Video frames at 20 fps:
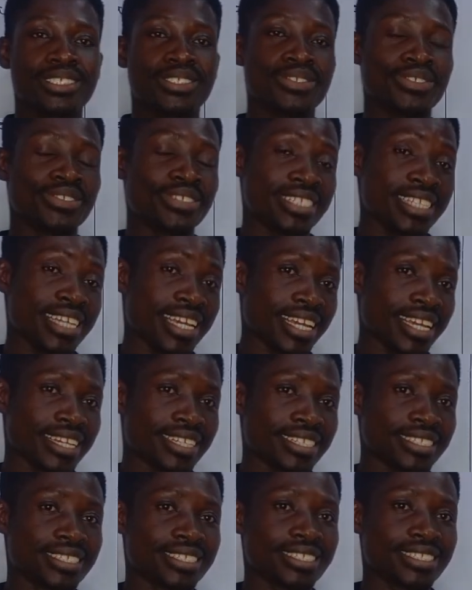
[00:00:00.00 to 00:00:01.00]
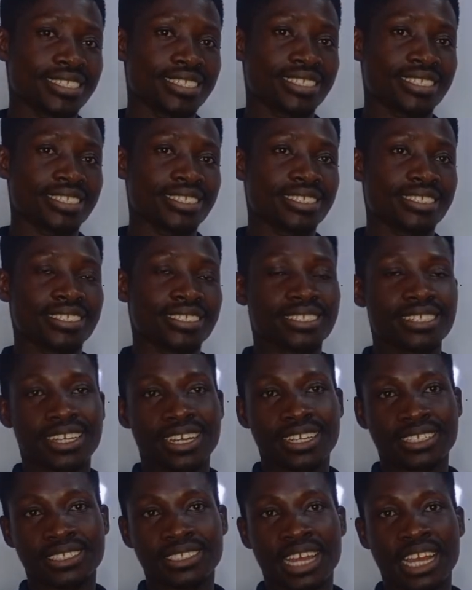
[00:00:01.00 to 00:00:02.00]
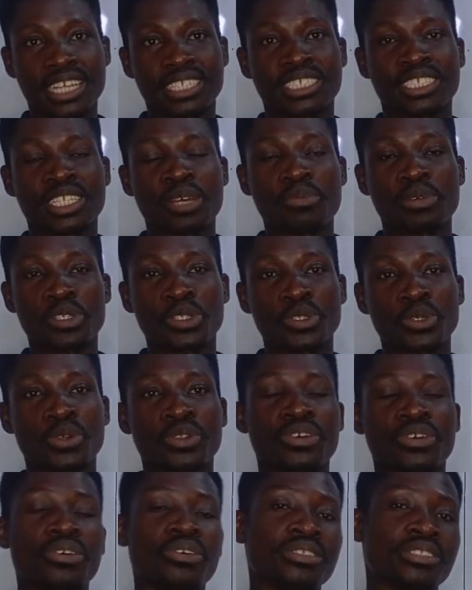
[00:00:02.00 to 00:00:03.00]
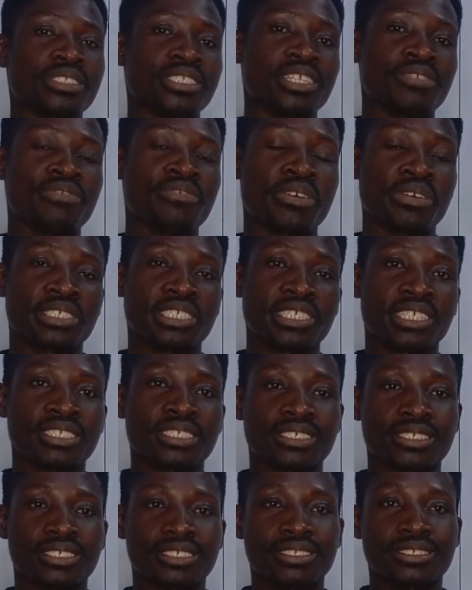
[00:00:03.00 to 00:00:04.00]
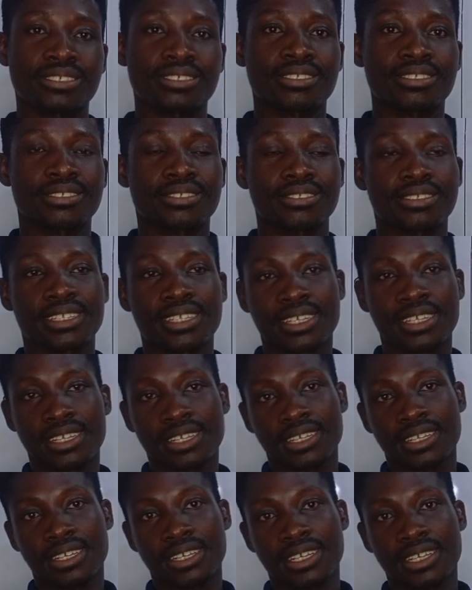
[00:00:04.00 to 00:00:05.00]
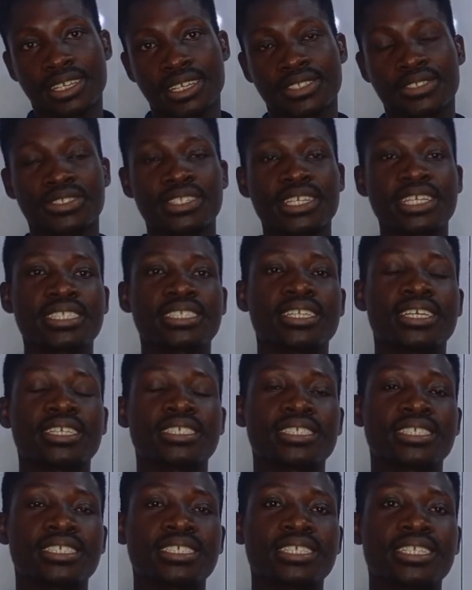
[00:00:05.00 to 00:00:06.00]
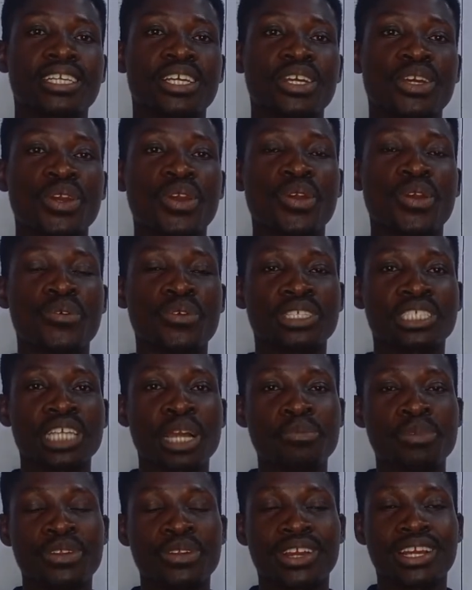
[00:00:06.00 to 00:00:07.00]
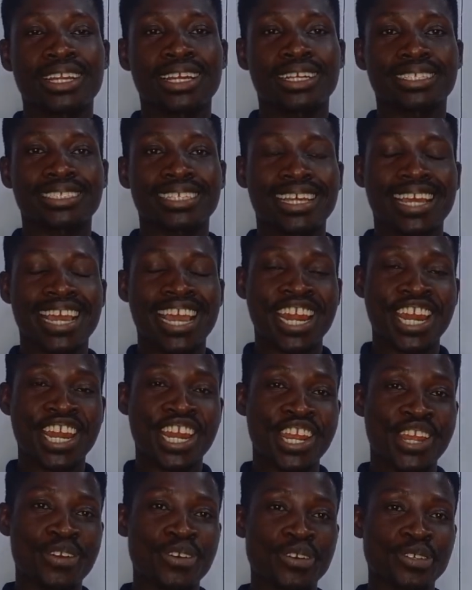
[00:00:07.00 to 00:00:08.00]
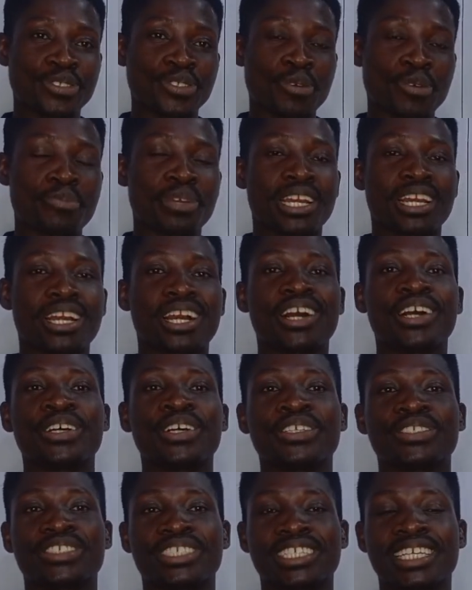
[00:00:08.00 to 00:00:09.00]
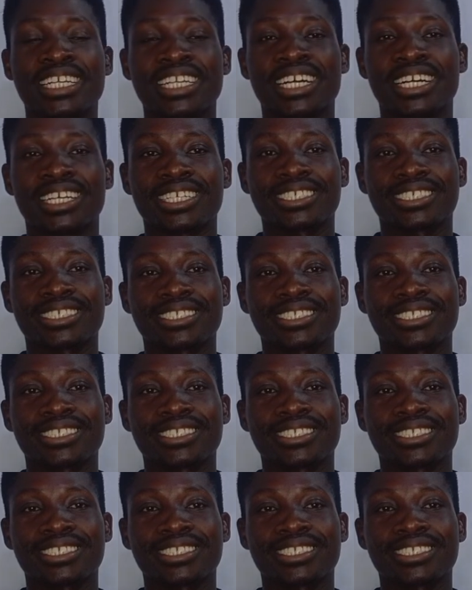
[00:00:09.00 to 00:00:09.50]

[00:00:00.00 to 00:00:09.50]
to today's exciting episode on this very channel. In today's lesson, we shall be looking at a new topic altogether.